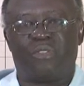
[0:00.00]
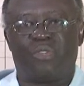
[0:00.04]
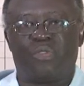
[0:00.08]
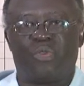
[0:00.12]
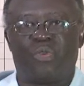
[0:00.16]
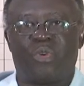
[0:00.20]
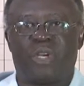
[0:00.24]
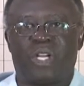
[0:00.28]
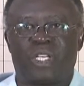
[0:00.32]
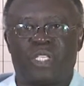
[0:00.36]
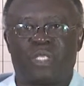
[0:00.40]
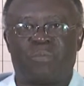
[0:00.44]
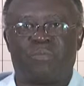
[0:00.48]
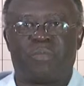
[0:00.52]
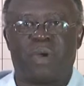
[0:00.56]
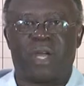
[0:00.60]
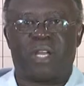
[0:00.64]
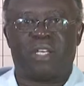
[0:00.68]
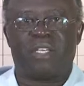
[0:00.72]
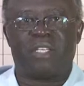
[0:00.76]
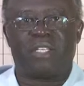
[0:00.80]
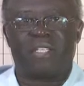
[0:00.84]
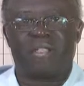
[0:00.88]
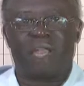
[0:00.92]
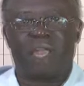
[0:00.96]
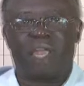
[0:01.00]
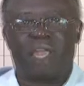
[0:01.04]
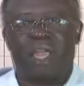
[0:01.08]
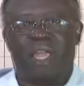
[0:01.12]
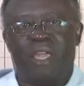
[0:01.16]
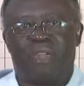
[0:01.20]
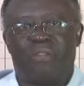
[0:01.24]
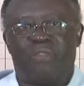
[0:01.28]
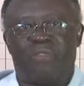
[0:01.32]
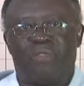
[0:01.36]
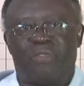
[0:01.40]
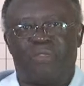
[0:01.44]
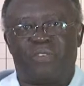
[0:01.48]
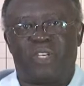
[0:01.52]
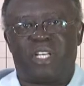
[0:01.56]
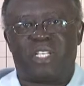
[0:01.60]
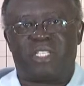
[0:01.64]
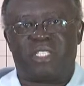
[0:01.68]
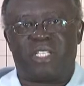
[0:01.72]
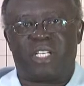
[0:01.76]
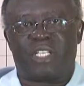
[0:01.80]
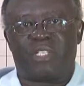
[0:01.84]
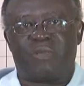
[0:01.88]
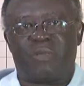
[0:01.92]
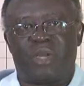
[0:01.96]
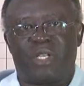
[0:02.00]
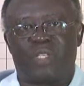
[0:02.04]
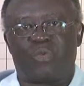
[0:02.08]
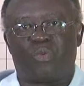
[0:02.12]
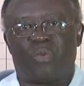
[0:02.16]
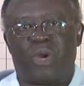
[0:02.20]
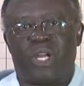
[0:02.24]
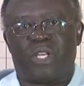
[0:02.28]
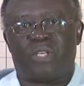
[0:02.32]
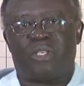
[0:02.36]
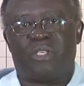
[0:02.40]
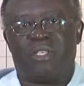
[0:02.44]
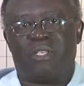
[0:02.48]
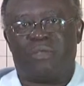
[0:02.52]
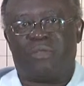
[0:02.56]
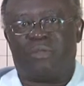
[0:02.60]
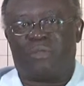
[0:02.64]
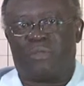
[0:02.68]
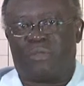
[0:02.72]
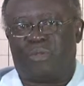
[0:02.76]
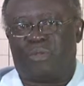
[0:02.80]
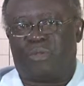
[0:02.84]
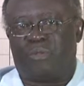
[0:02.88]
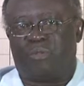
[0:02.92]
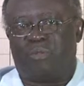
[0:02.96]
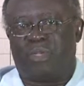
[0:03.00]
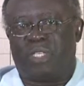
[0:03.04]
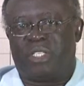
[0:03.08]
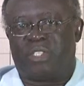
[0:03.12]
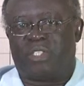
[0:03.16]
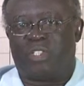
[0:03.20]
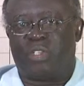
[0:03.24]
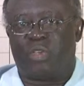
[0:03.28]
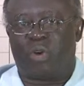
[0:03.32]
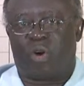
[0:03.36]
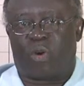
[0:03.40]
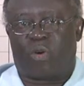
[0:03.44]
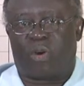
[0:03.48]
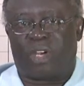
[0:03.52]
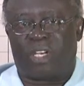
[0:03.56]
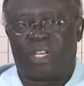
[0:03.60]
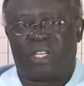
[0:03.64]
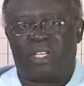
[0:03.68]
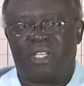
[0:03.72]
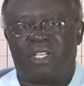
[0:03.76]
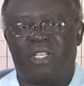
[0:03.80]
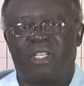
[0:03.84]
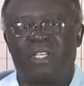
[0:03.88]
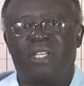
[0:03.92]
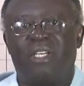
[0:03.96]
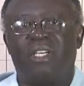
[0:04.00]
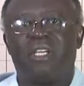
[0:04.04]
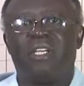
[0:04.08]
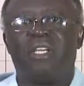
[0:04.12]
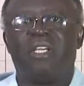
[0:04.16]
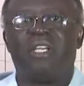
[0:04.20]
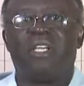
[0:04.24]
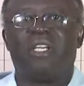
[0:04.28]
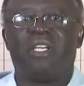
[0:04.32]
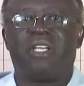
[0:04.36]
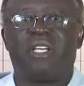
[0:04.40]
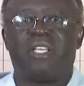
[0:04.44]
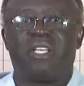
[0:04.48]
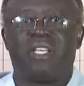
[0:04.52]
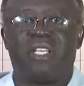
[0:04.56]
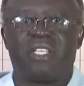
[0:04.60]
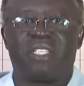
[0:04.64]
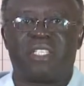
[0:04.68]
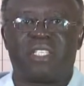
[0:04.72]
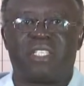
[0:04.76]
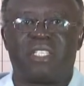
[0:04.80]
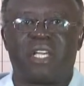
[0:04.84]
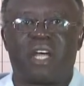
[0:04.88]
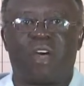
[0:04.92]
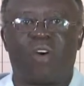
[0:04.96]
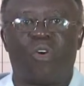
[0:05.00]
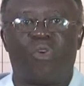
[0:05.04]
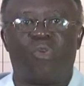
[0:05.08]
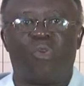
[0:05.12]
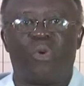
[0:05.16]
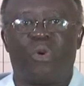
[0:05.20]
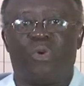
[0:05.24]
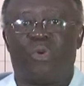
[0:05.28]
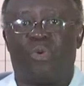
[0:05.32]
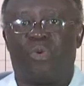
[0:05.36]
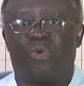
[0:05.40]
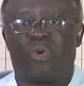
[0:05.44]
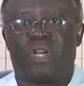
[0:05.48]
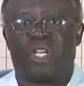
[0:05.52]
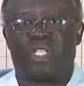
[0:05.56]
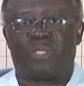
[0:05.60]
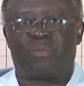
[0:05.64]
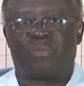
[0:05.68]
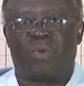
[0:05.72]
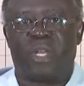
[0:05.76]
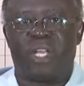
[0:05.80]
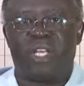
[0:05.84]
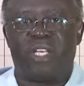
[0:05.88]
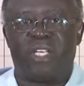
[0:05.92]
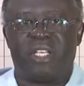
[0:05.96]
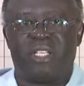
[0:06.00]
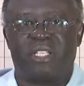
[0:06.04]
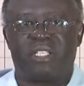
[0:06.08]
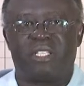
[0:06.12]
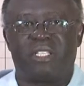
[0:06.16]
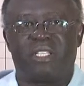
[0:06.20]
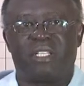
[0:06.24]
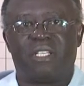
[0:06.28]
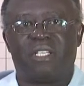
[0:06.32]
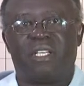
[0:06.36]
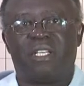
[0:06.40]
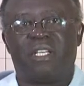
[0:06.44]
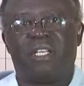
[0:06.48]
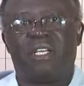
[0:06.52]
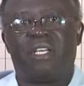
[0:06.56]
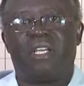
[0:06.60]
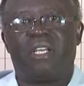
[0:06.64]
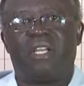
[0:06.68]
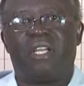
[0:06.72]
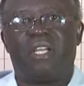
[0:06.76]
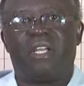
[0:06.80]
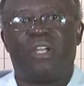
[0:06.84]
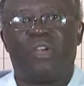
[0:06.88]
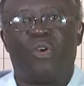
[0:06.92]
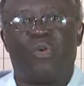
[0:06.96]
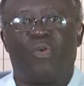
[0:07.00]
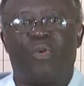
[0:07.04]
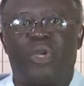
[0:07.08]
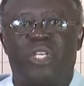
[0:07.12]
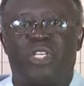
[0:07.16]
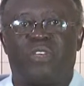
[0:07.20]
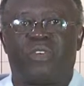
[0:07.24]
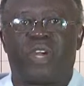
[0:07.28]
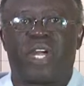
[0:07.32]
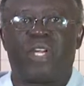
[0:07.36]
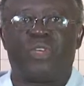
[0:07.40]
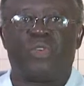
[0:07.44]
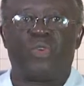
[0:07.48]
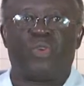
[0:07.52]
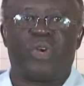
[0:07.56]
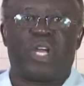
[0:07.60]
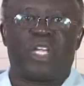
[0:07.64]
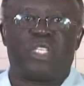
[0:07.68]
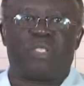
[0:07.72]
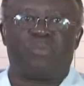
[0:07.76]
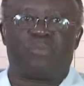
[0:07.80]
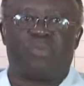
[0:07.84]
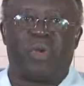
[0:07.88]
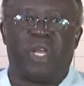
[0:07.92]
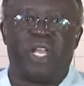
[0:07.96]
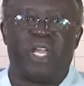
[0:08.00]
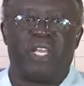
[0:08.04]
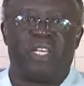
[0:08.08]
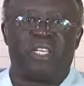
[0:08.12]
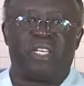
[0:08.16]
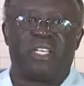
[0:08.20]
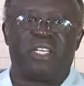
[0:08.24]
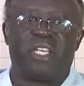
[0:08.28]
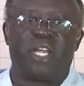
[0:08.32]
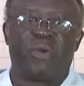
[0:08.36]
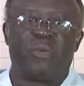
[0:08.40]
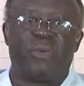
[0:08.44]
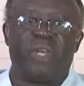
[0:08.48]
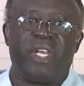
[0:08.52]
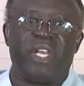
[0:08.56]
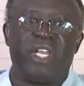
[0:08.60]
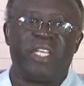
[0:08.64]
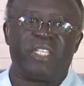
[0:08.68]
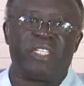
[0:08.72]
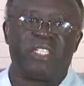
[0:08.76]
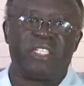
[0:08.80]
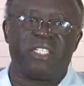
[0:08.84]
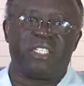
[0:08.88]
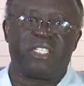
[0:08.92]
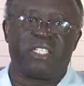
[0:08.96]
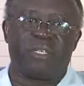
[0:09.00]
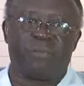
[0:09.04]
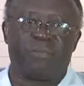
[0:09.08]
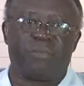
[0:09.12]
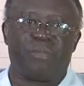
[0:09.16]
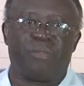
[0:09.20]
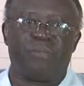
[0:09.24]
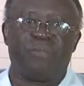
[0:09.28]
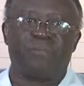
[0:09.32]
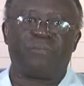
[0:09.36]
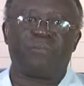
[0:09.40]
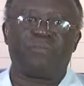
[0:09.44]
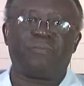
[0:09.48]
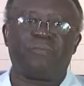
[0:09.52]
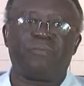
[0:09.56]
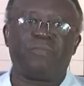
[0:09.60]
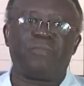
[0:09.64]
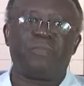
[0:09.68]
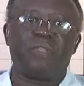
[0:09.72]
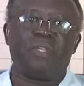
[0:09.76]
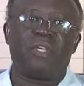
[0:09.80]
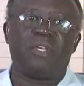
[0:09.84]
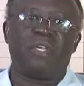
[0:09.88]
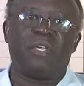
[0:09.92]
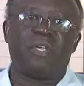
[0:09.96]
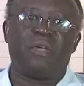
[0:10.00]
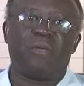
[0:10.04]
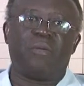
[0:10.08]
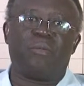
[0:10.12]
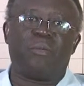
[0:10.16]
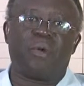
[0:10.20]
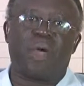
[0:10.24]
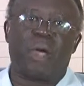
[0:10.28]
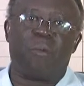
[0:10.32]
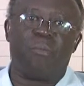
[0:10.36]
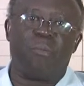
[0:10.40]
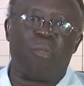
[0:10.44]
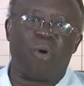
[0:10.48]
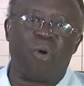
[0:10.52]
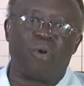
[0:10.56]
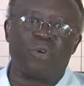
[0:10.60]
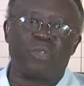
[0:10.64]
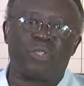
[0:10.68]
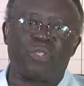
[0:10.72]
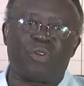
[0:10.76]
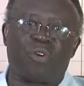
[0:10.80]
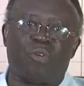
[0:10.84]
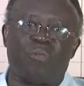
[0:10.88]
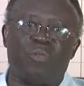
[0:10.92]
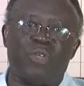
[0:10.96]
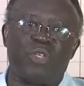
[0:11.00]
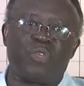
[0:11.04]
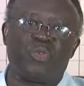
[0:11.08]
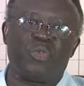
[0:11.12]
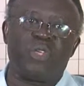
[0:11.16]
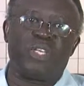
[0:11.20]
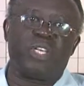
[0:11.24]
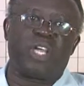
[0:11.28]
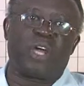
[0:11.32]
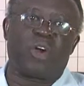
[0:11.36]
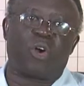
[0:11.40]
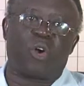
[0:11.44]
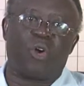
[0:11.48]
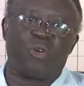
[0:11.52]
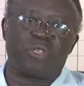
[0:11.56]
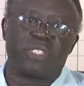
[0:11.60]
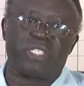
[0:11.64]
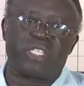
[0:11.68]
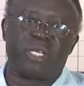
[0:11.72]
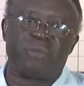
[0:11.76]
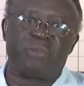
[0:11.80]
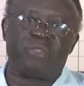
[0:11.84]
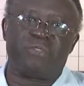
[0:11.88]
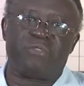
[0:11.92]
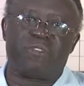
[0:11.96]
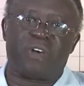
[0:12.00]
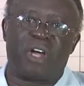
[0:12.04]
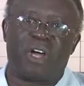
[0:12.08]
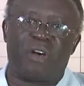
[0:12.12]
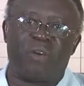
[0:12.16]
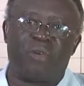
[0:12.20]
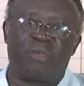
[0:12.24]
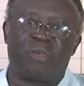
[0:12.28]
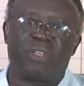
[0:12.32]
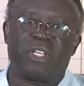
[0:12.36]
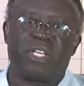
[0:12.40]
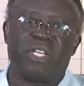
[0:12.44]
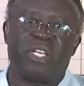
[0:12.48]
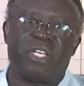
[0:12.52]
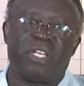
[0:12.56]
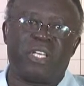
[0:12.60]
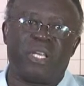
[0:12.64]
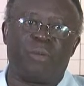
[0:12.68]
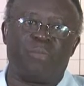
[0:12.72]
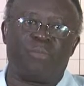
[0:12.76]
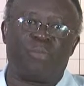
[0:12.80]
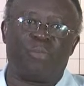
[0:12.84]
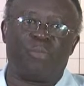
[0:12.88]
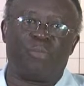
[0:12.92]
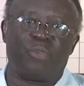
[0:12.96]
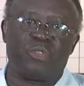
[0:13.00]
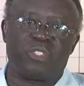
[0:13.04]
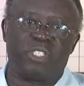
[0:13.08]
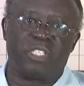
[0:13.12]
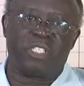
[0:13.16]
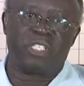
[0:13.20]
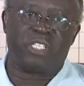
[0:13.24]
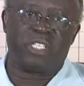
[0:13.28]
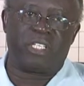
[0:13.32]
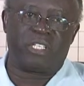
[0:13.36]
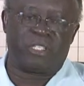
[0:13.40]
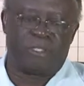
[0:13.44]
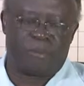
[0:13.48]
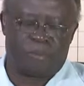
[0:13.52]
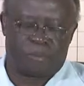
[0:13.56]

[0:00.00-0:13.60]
to expand. If the statement were to be theory, this is how we will explain it. We try to explain the relationship amongst or between the concepts found in the proposition.